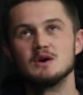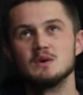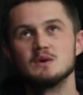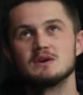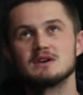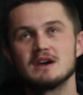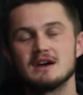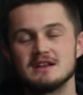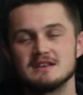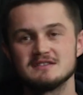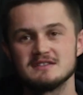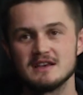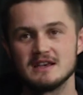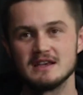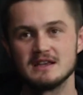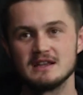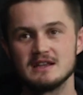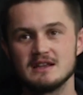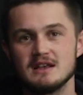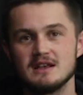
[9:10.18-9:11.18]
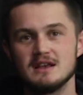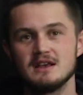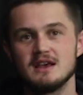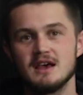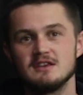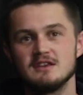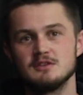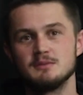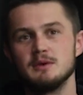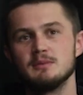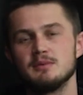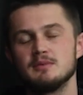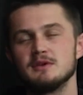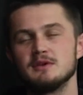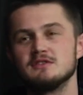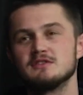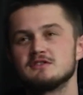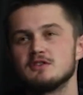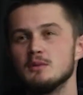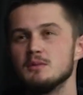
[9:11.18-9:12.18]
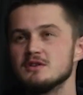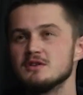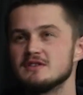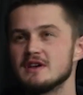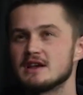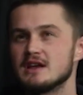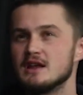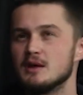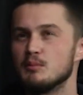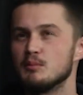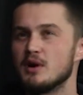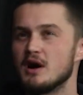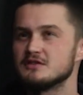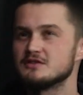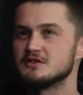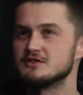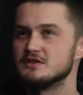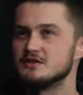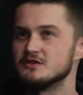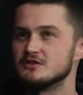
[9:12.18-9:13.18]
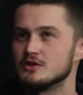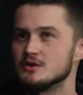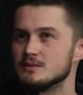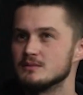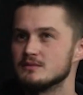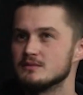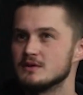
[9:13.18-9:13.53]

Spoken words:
kind of saying, as a people pleaser, it's almost like an imposter syndrome.